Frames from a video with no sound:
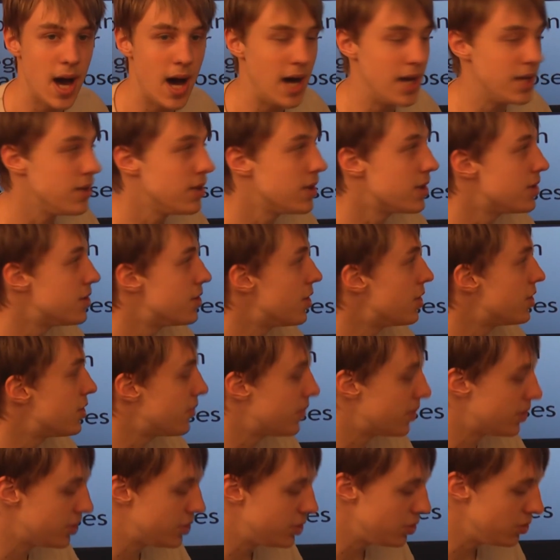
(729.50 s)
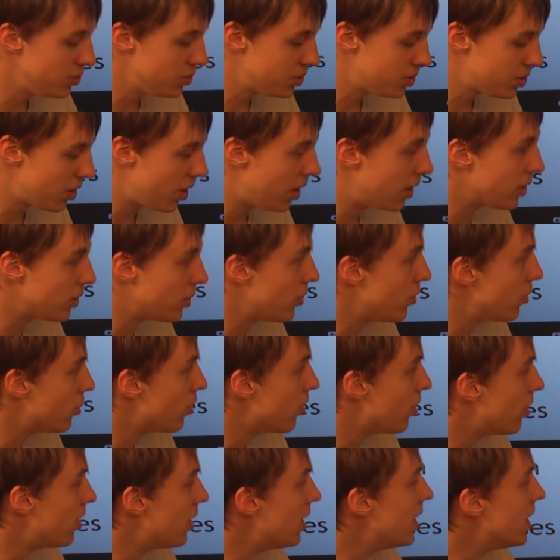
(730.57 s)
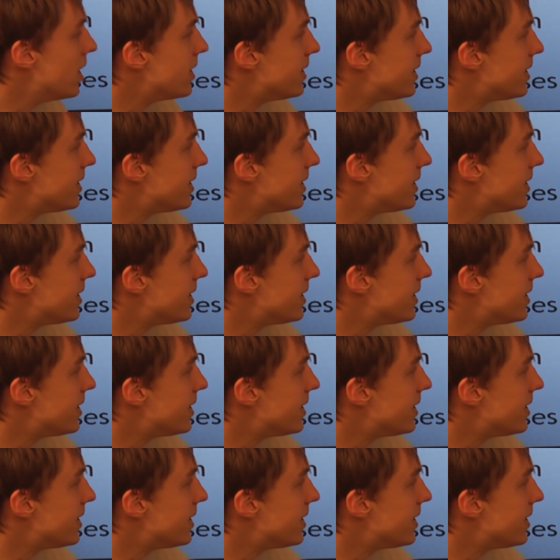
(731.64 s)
You can search for Juice on Google,